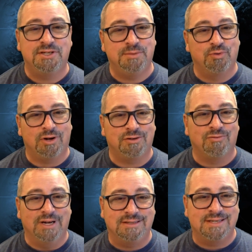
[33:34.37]
because he brought
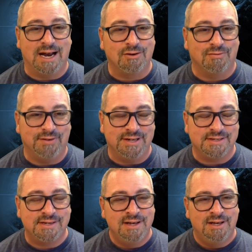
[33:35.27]
the right
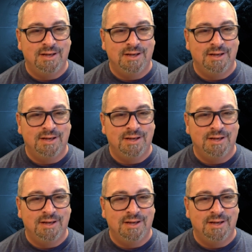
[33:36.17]
sacrifice.